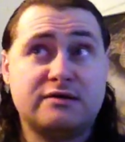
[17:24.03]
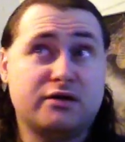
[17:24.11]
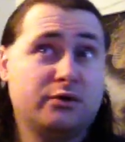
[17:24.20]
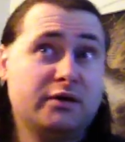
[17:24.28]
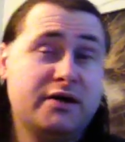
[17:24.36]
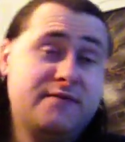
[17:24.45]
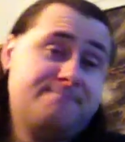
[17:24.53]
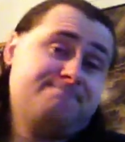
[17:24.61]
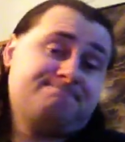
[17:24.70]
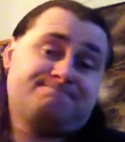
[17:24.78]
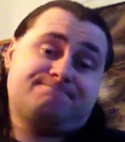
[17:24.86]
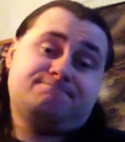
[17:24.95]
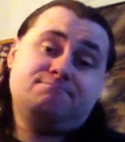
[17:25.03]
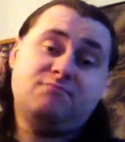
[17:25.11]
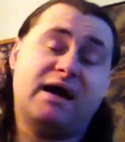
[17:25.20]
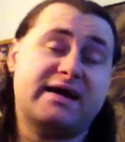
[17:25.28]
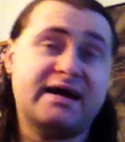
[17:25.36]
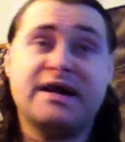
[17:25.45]
you know what?
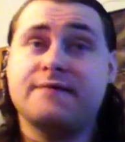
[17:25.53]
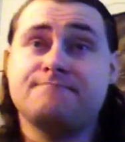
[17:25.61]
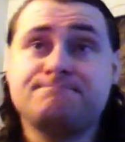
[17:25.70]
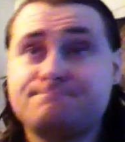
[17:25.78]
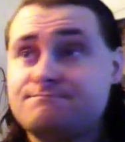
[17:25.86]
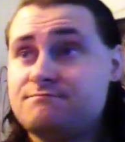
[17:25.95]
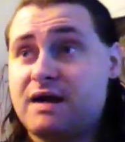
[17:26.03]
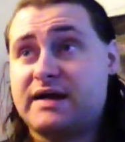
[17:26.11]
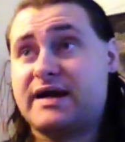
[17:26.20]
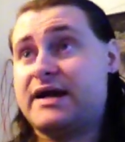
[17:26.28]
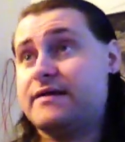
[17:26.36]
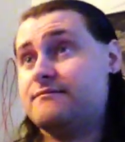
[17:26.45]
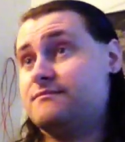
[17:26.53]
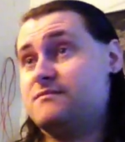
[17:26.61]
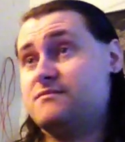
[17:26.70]
I get it. I get it.